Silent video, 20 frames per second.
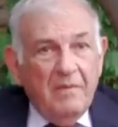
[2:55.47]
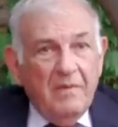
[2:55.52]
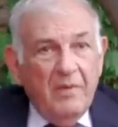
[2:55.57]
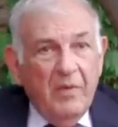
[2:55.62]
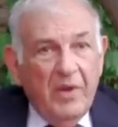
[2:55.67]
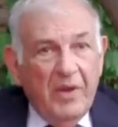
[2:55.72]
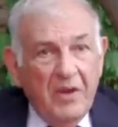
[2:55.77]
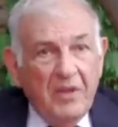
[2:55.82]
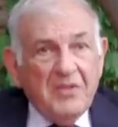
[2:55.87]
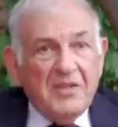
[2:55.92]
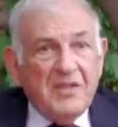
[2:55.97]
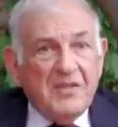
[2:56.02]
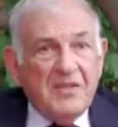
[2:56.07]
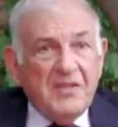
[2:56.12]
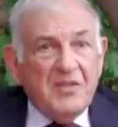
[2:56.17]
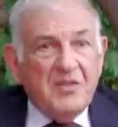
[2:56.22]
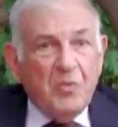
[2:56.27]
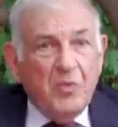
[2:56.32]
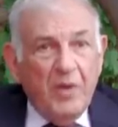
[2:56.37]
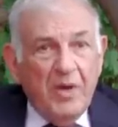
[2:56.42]
We reached a
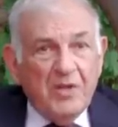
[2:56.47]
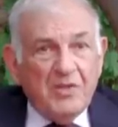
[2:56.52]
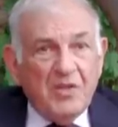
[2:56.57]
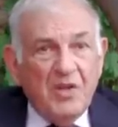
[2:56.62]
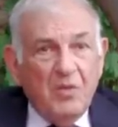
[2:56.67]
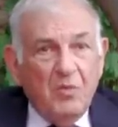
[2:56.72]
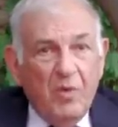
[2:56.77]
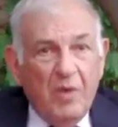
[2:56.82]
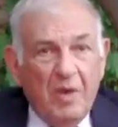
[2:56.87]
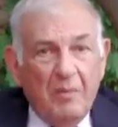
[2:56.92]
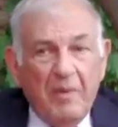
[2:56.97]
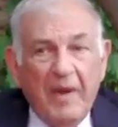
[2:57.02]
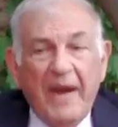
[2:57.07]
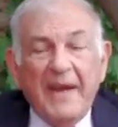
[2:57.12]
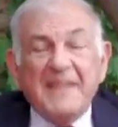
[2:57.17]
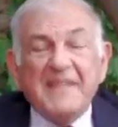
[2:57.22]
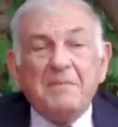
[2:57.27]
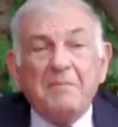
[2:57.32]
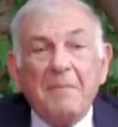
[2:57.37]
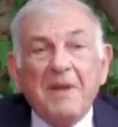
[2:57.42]
situation whereby
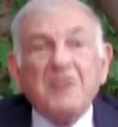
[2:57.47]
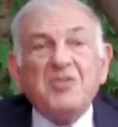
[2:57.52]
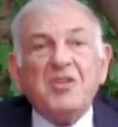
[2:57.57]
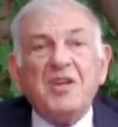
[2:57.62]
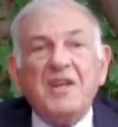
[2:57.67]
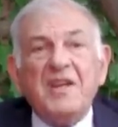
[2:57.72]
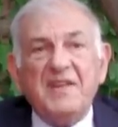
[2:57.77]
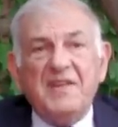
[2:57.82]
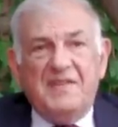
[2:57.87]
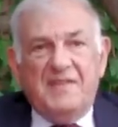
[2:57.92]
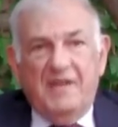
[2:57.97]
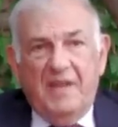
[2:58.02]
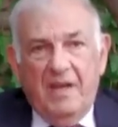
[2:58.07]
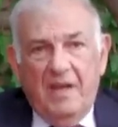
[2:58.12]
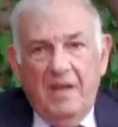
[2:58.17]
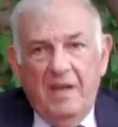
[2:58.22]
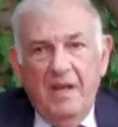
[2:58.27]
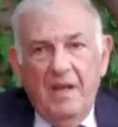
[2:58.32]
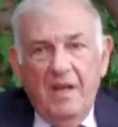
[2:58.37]
it's much easier